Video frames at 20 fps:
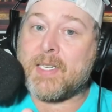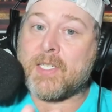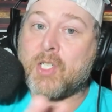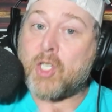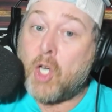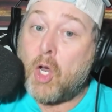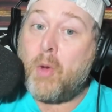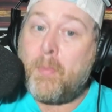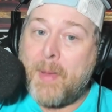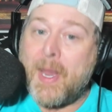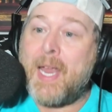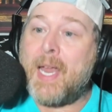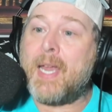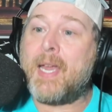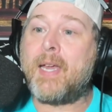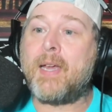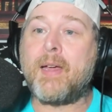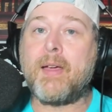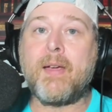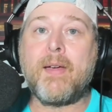to
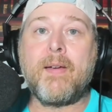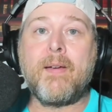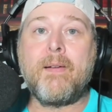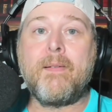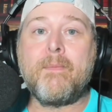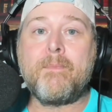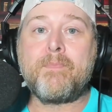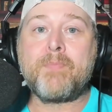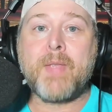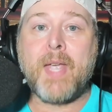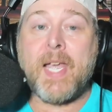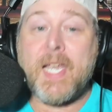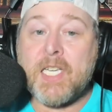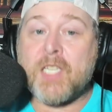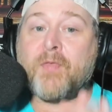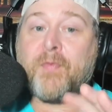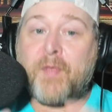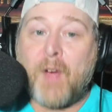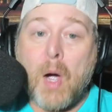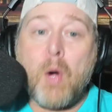be
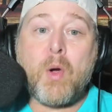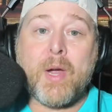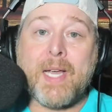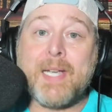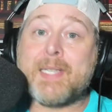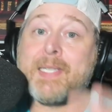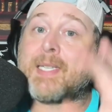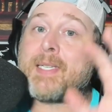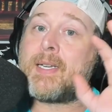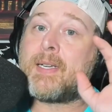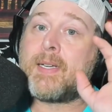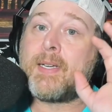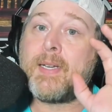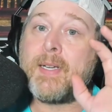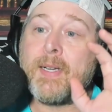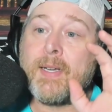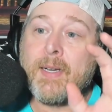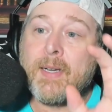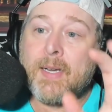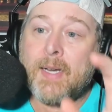his focus
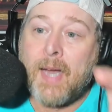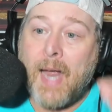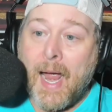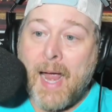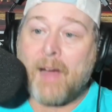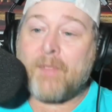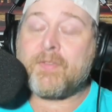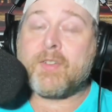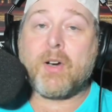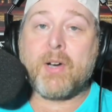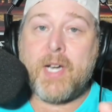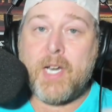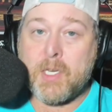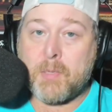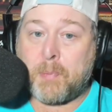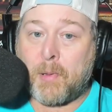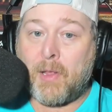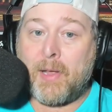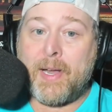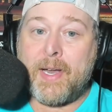after his
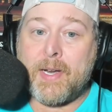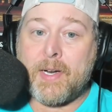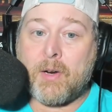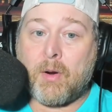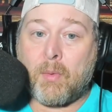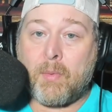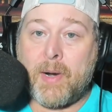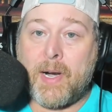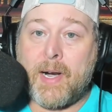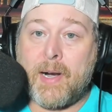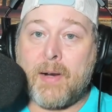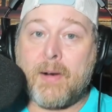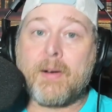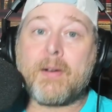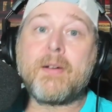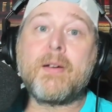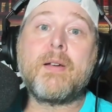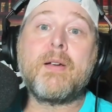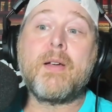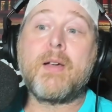playing career,